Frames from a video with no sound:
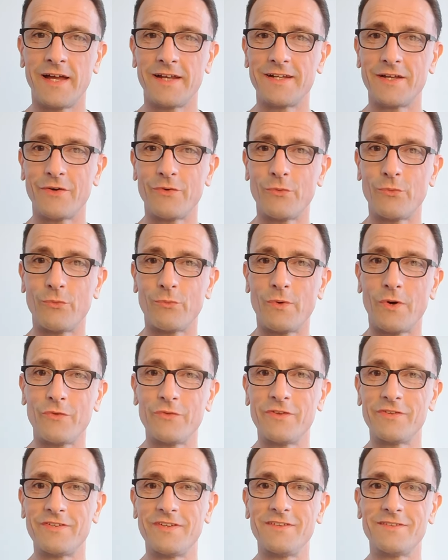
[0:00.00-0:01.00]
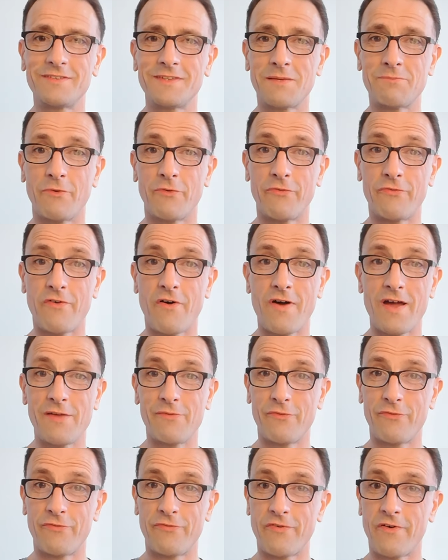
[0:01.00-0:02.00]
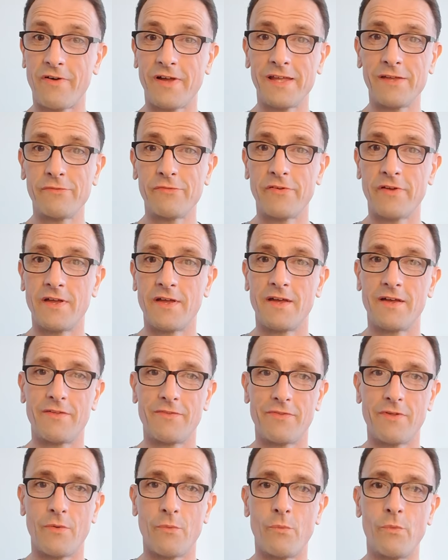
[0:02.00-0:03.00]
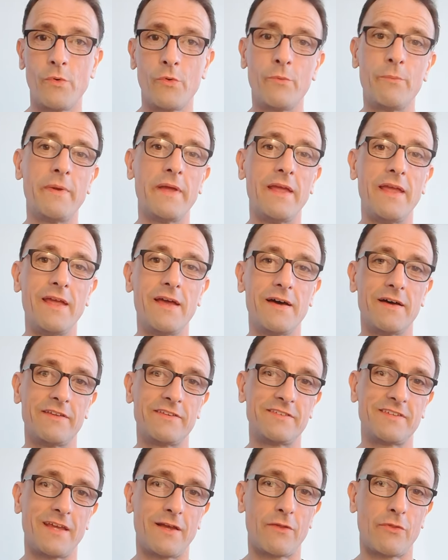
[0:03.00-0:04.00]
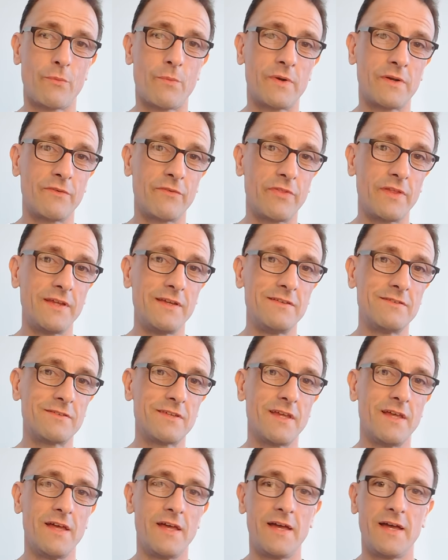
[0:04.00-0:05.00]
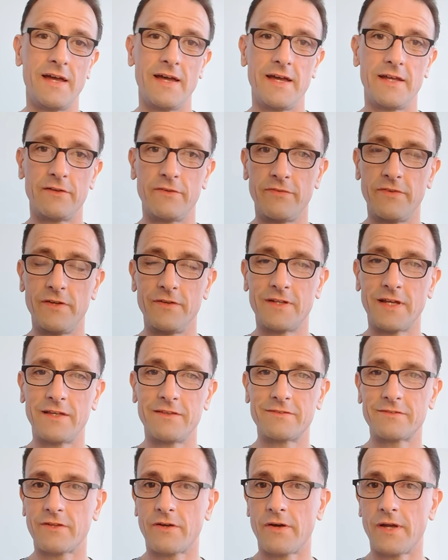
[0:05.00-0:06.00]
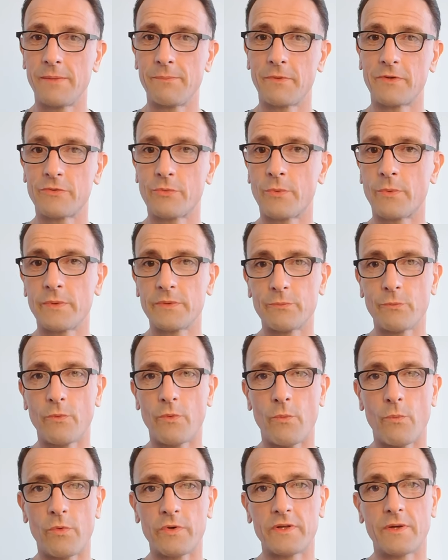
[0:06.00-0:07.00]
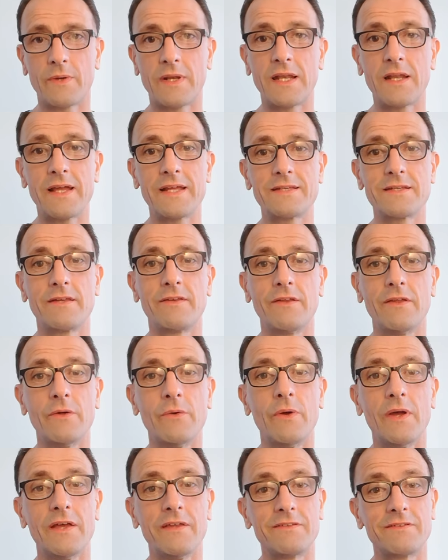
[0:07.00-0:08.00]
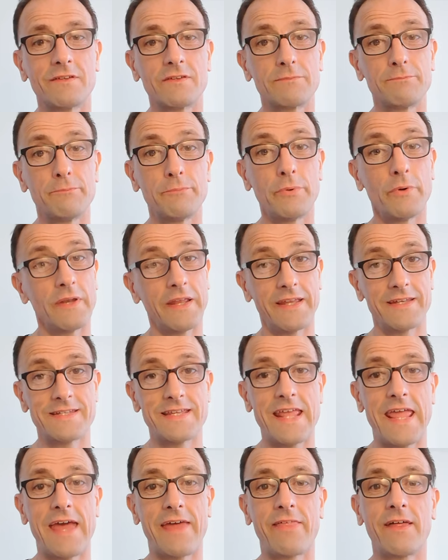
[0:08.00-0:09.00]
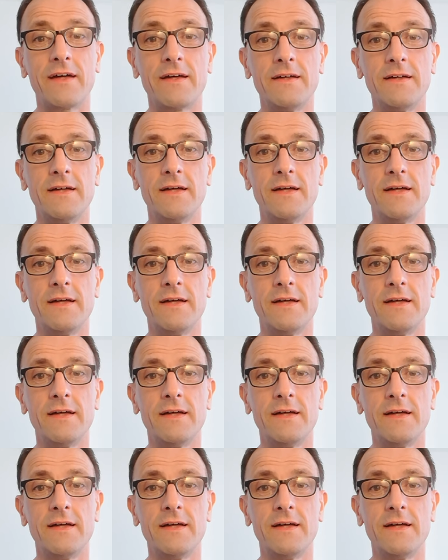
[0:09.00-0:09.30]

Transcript: Now, while this is number 5 of 5, there will be a 6th one of these in a few days' time, because what I would like to do is just pull it together